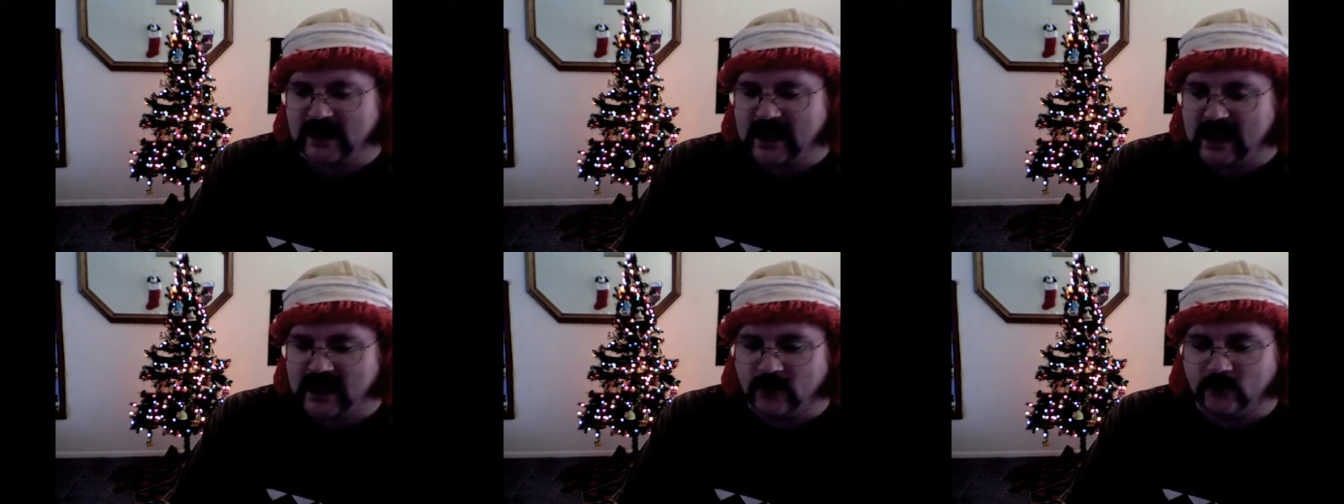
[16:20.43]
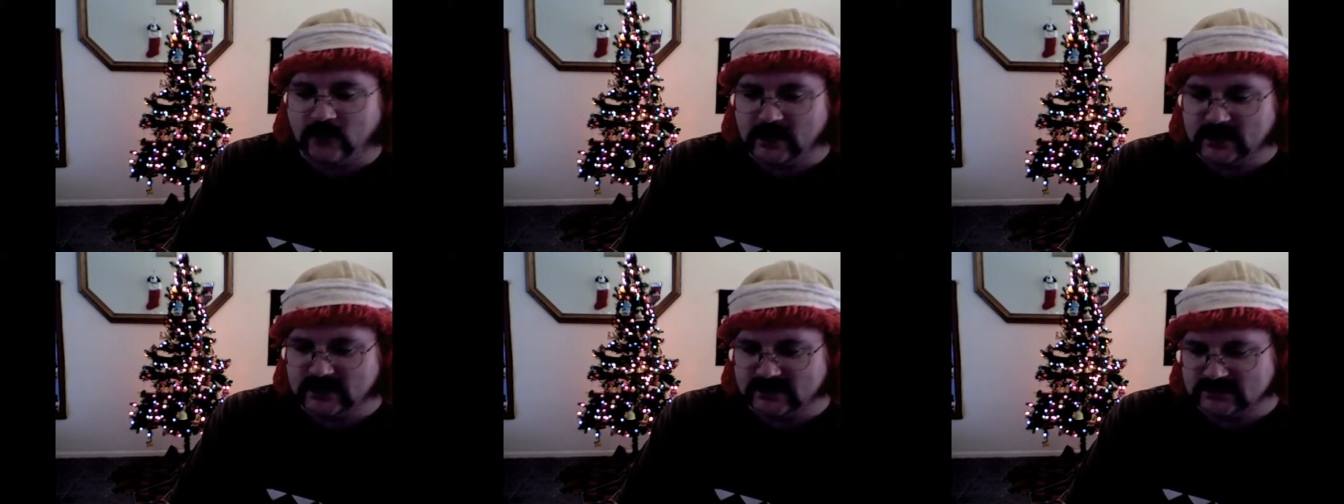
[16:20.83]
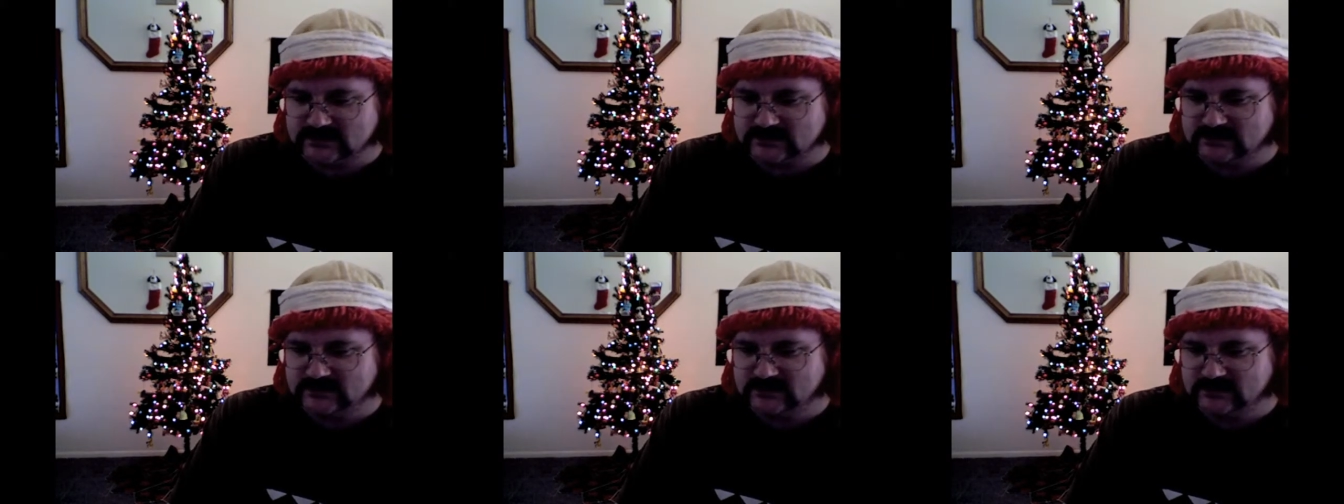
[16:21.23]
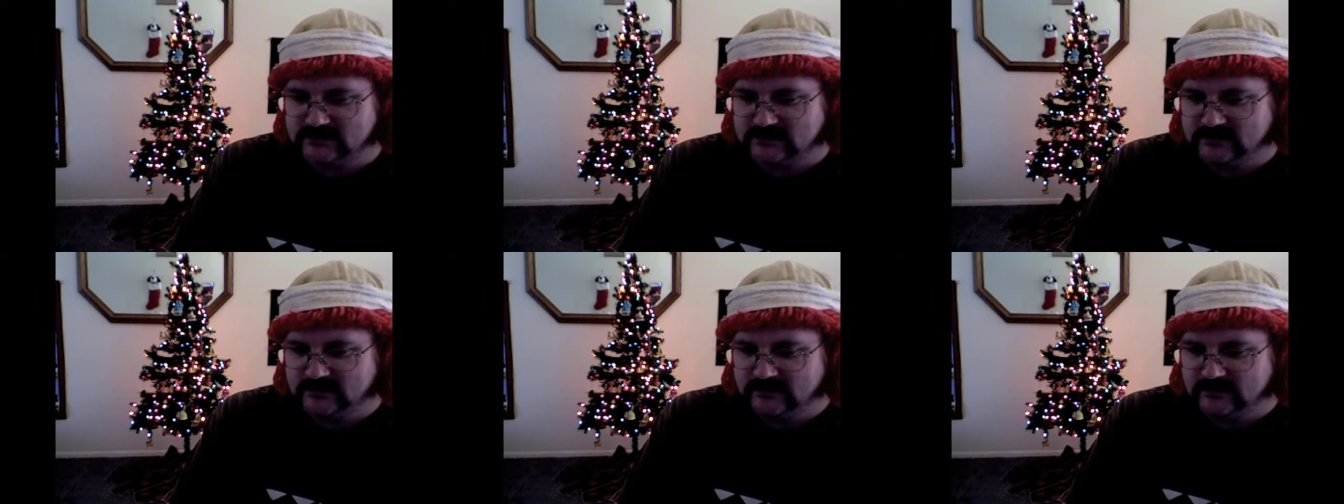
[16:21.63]
out it is.
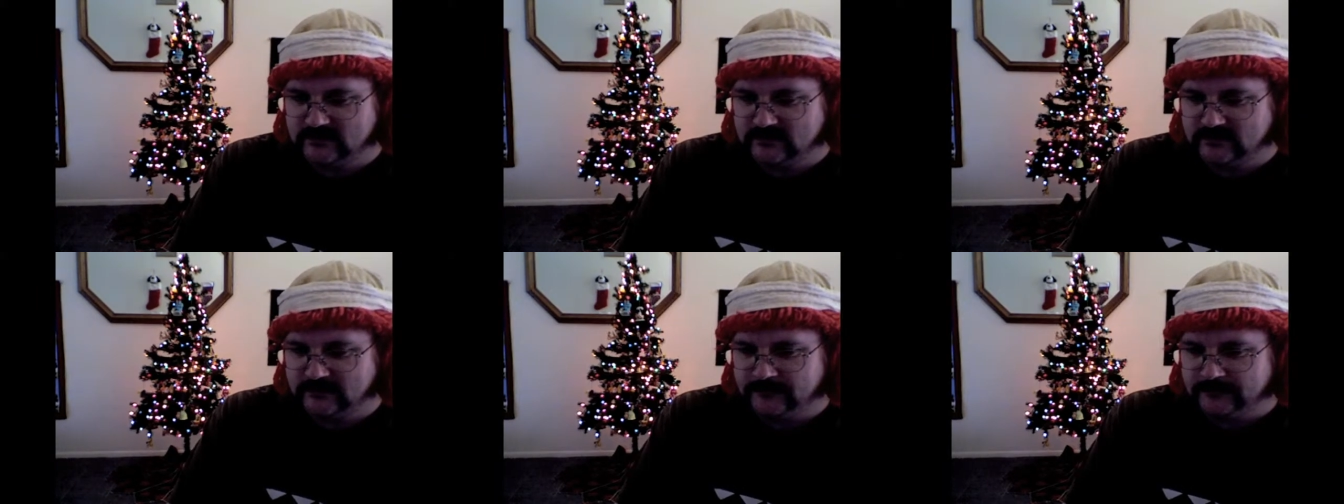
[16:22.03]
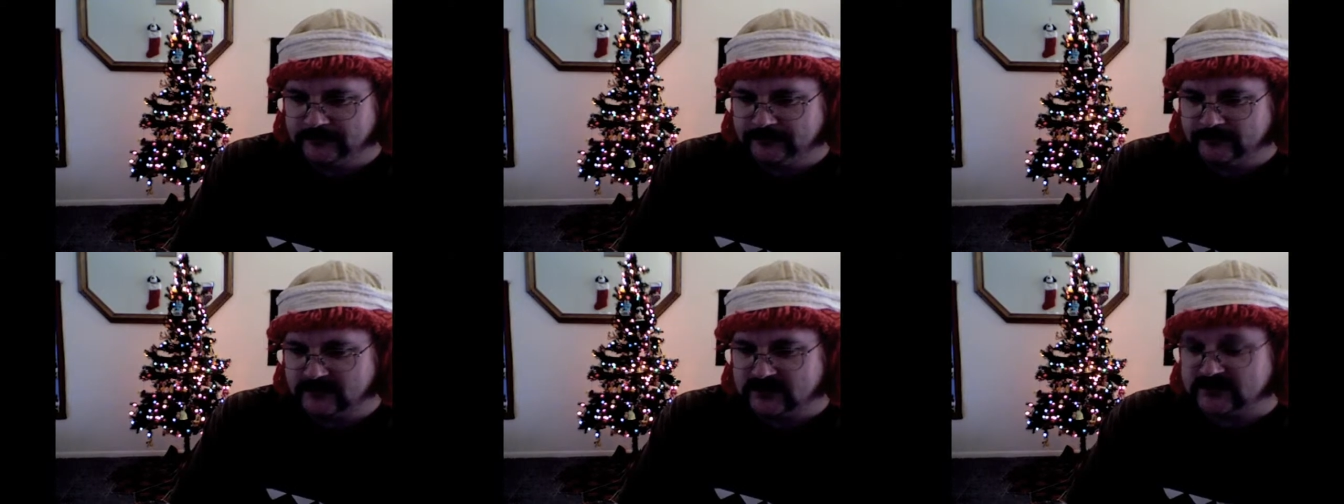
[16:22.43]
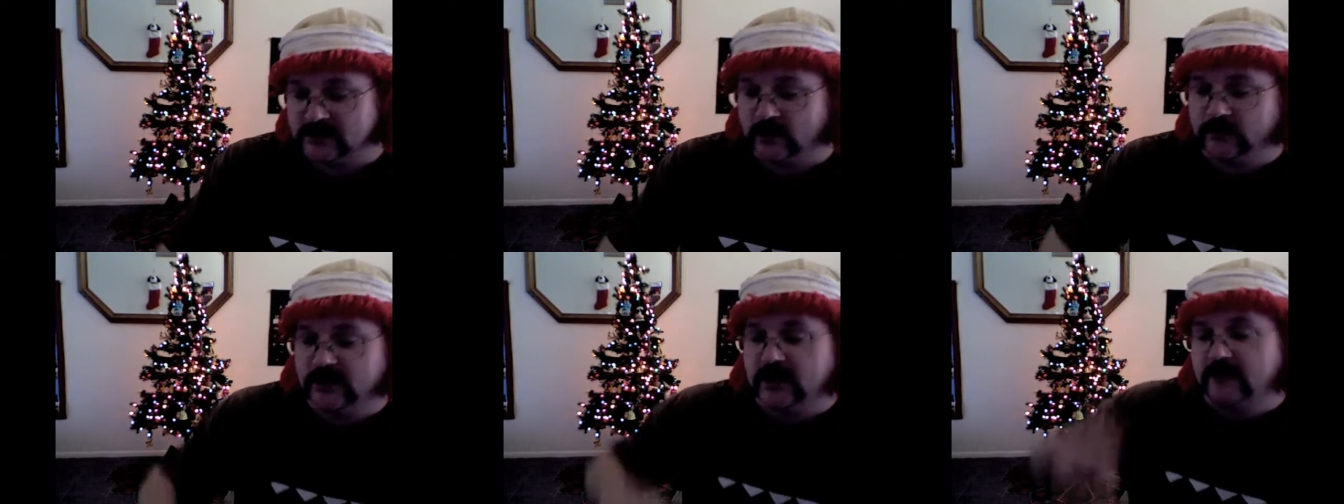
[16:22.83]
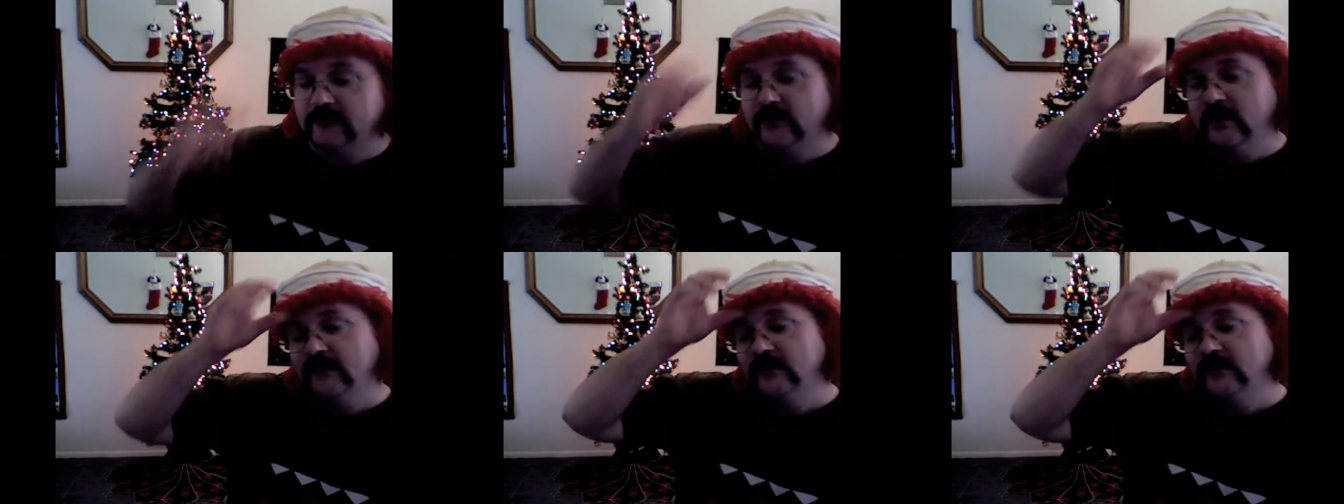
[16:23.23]
So yeah, for any of